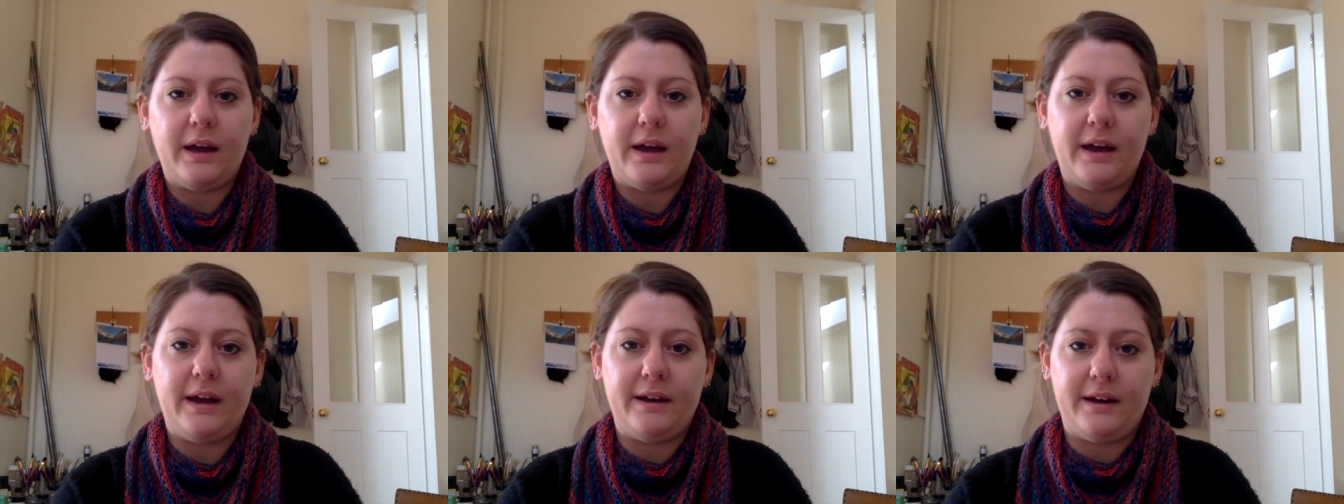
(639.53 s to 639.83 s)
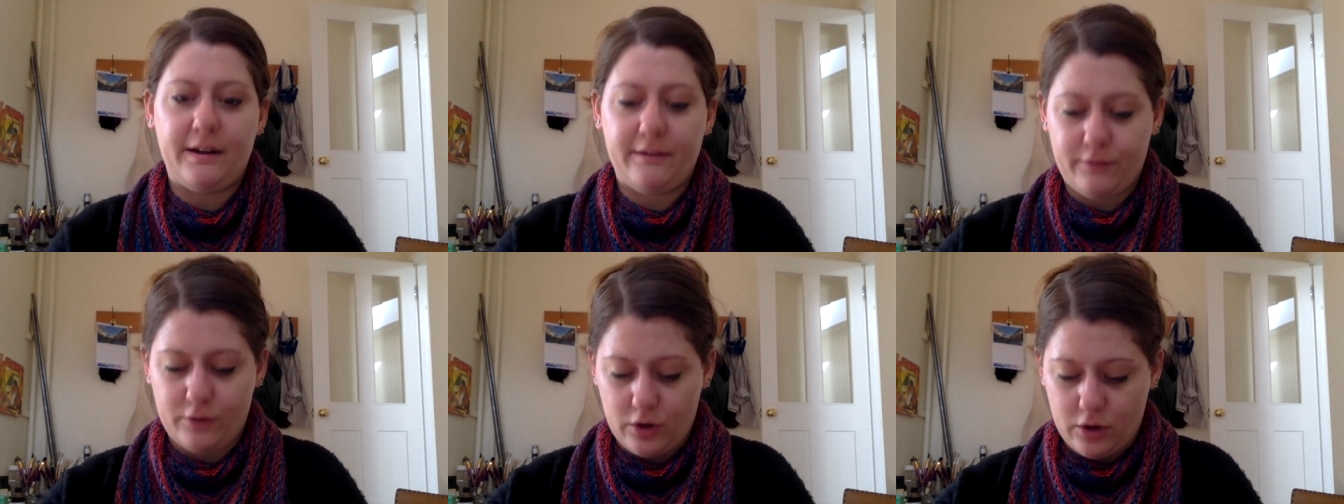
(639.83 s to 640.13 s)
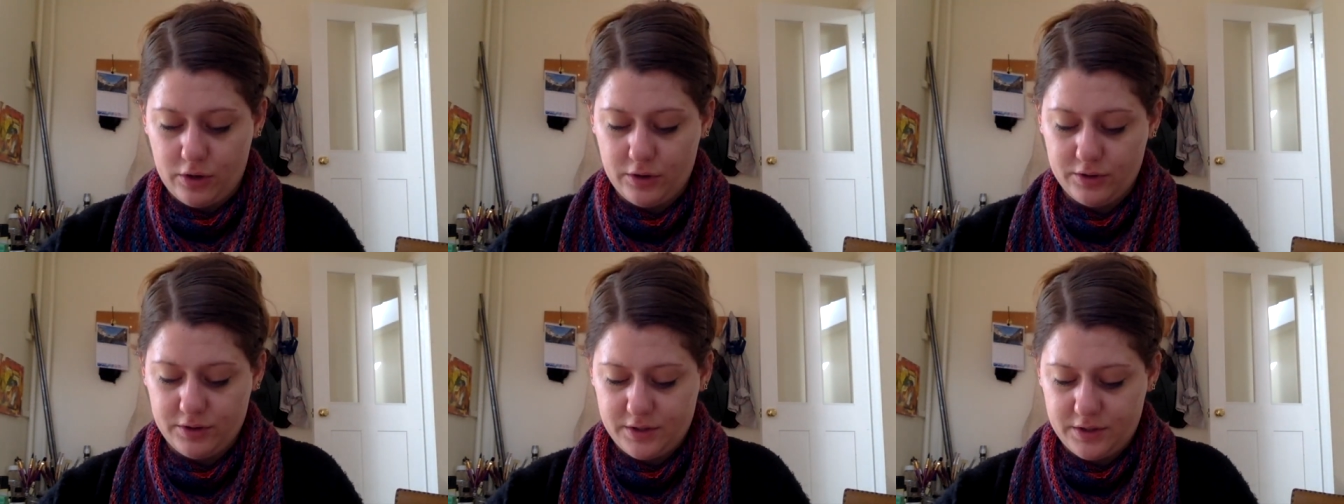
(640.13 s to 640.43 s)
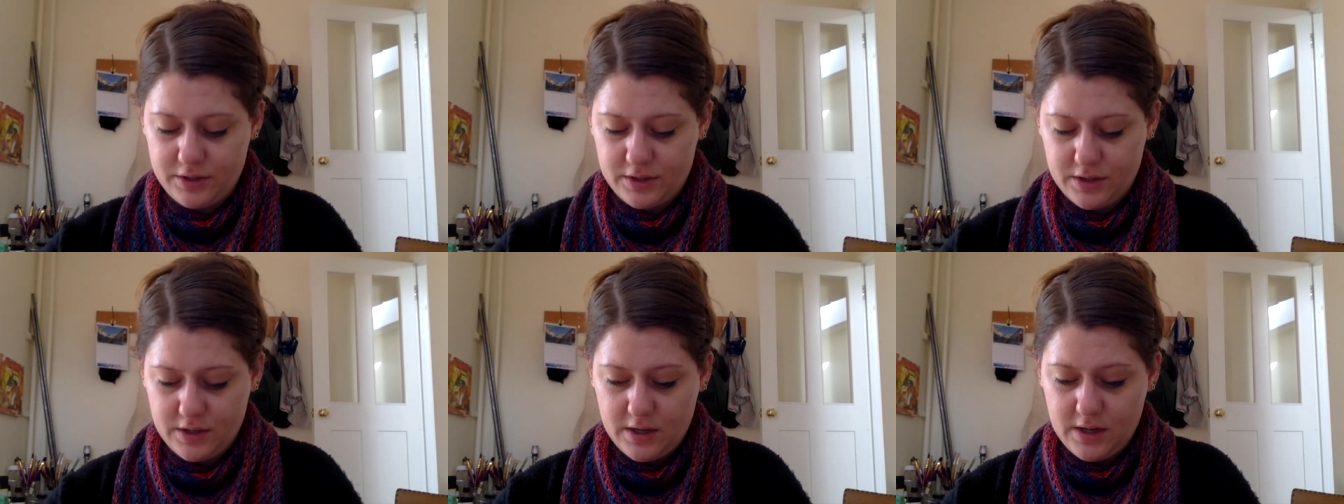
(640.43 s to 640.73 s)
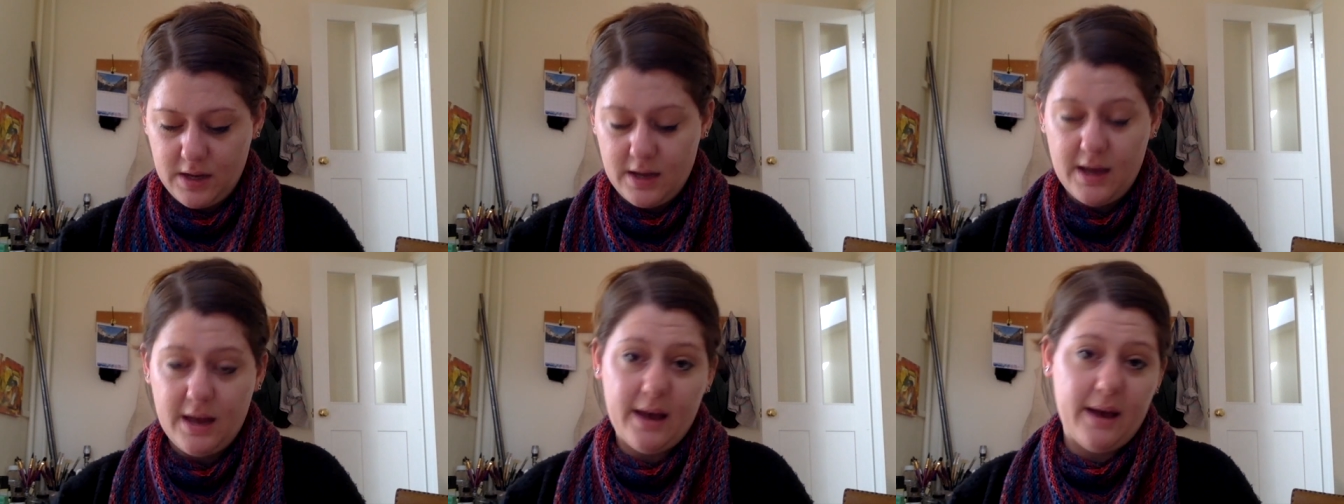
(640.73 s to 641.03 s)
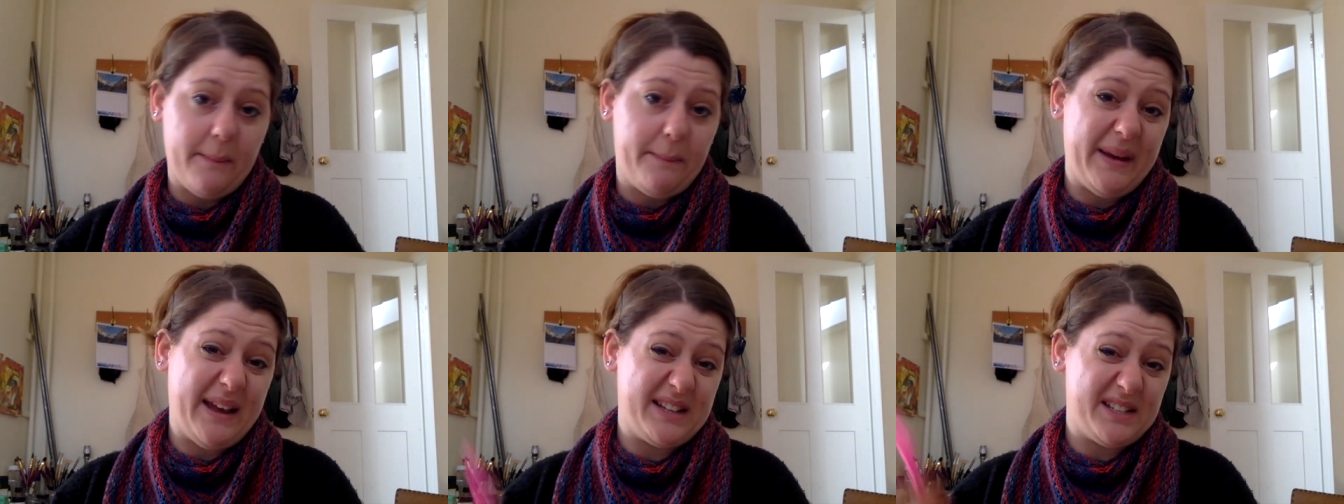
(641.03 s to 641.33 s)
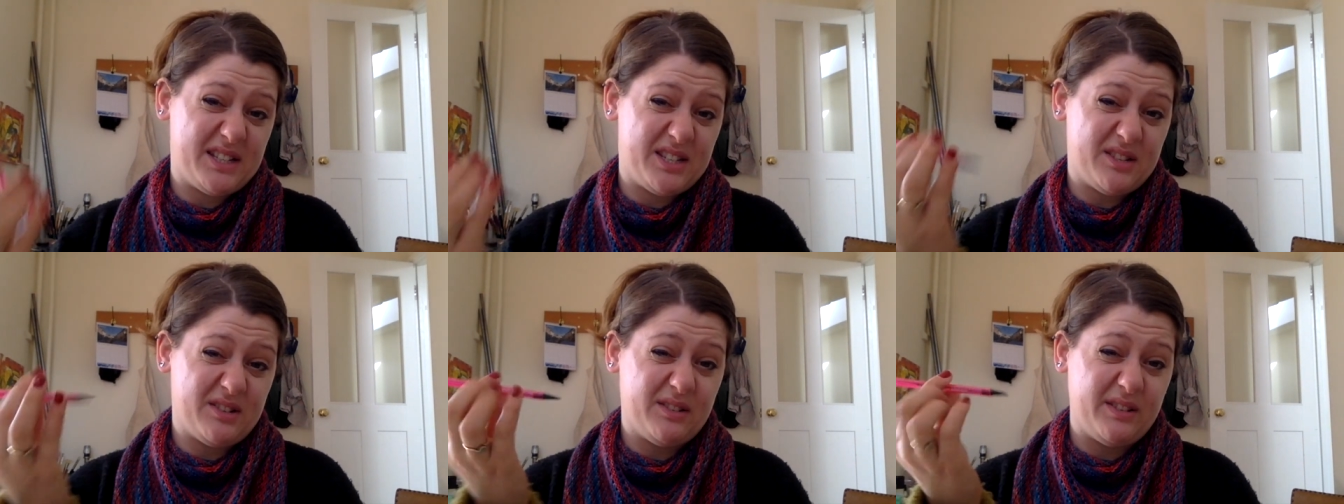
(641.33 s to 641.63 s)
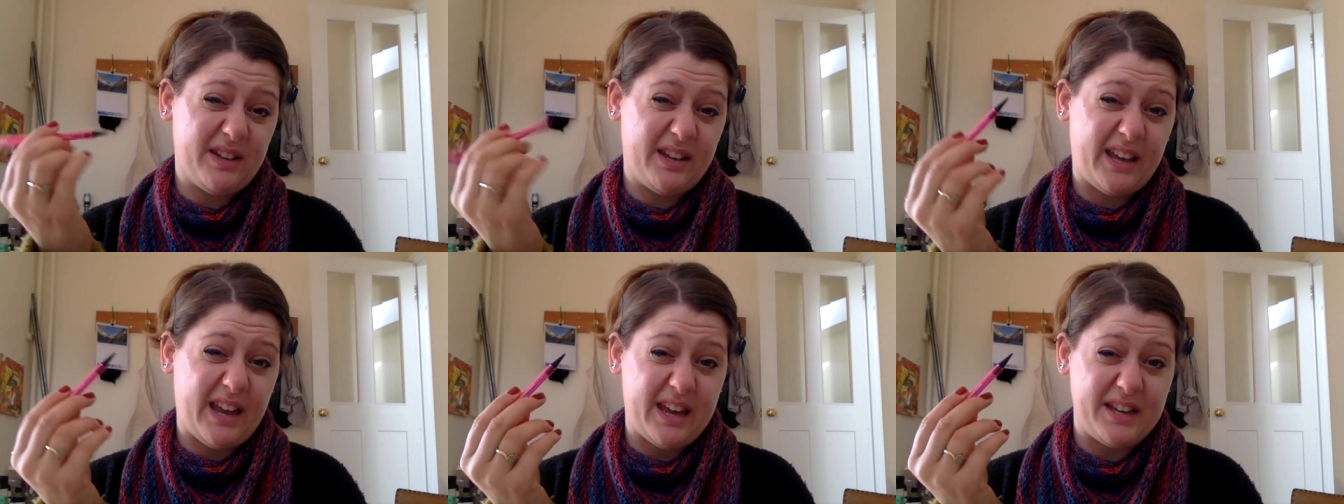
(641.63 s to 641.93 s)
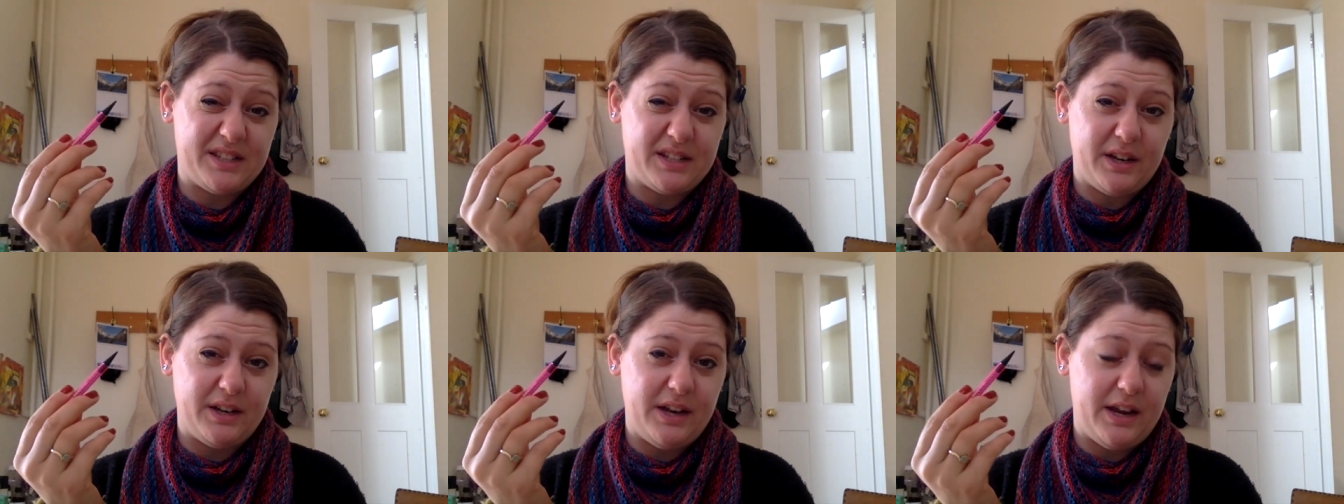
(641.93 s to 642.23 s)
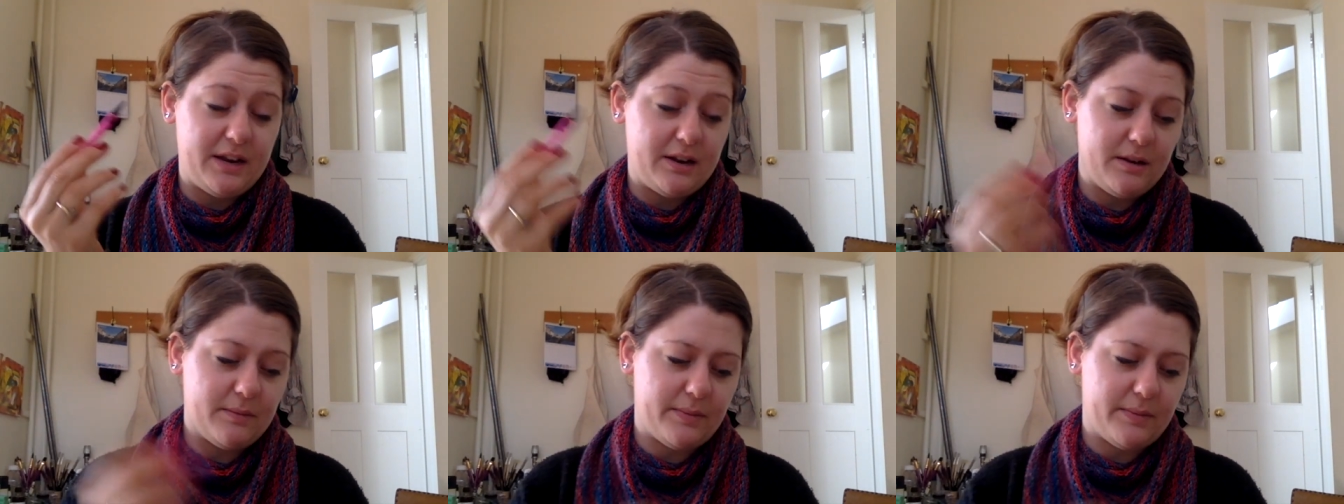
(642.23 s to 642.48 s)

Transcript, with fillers: And I've got a pencil in case I need it,